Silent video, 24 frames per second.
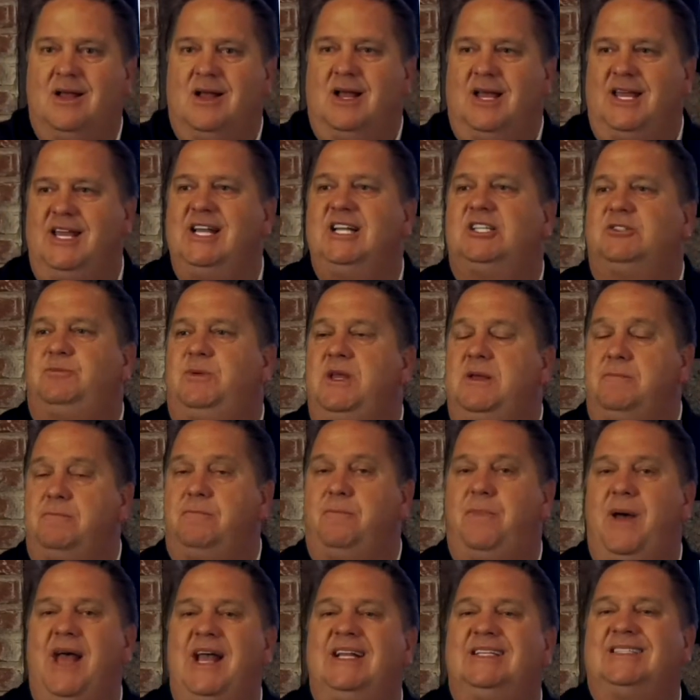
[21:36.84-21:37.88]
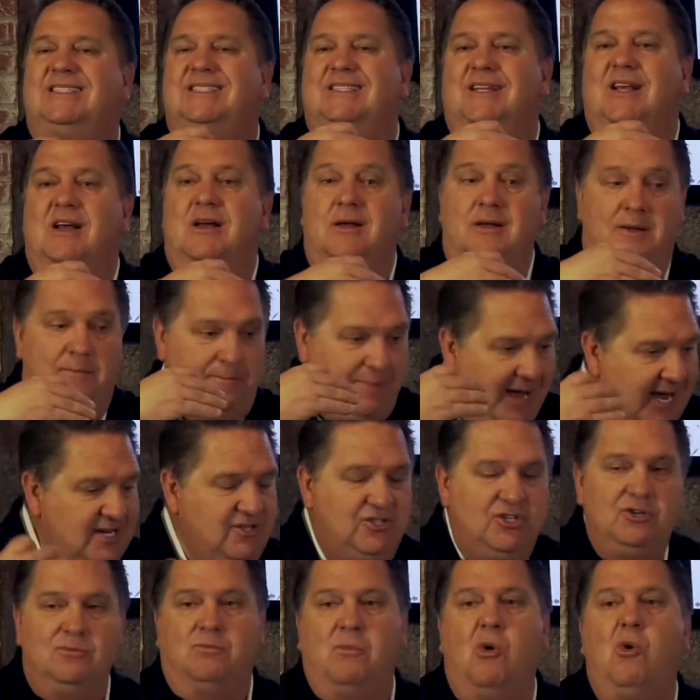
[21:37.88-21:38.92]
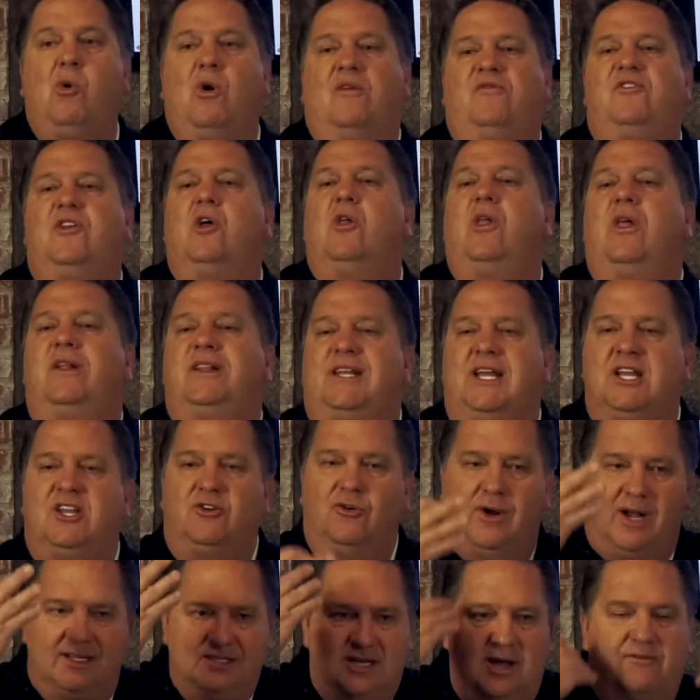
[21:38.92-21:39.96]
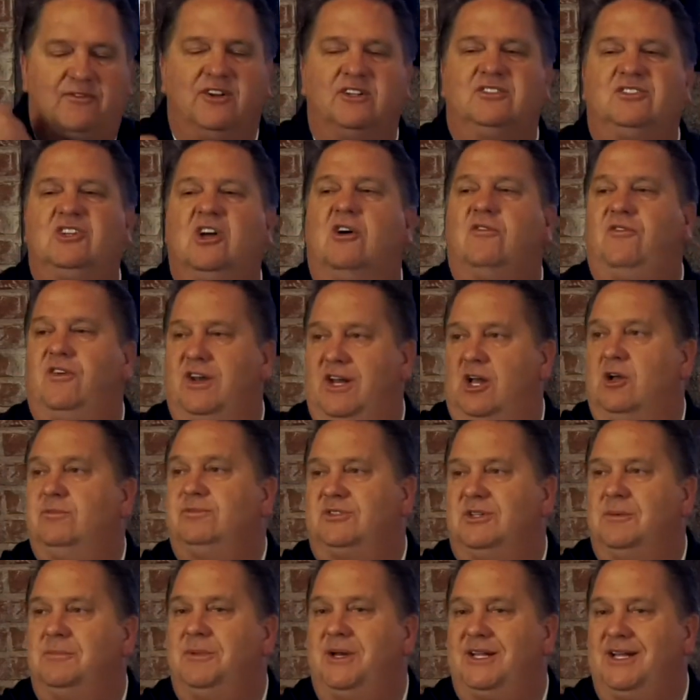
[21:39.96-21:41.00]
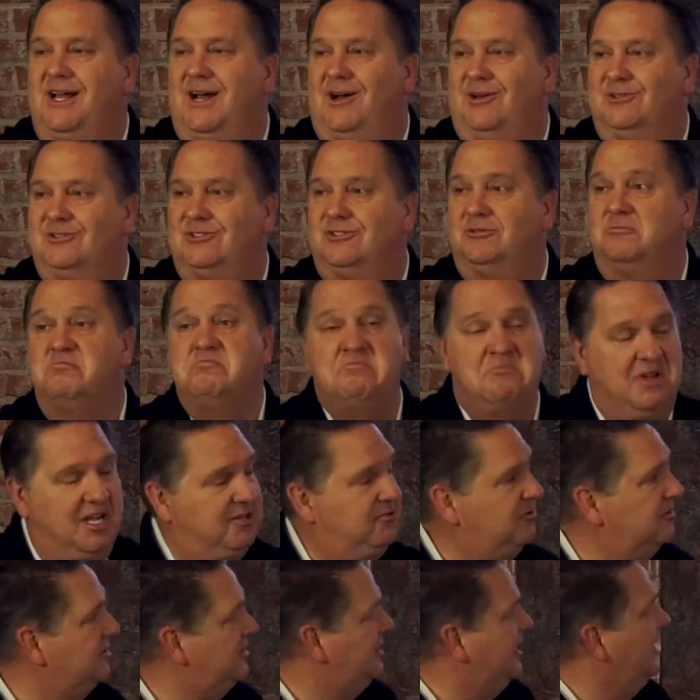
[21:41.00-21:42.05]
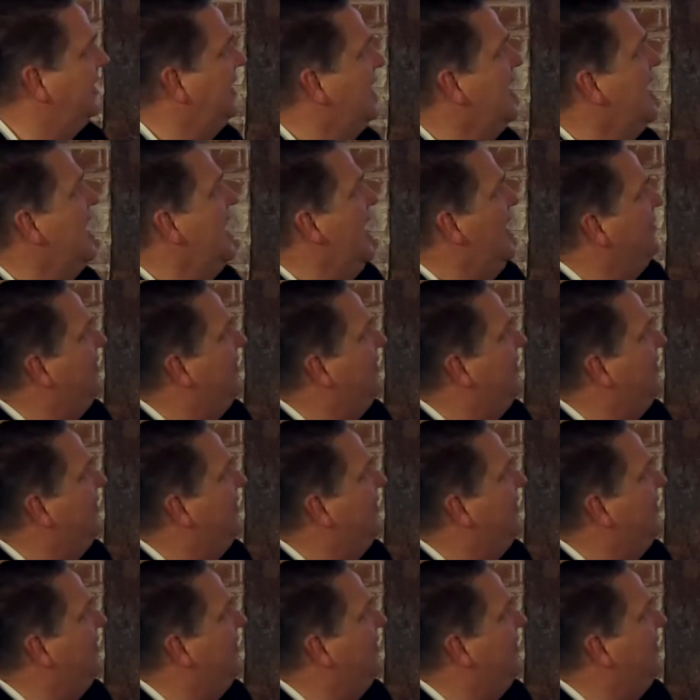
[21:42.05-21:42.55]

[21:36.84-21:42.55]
eXp pays you more if you'll take your eyes off yourself and help somebody else. Interesting. And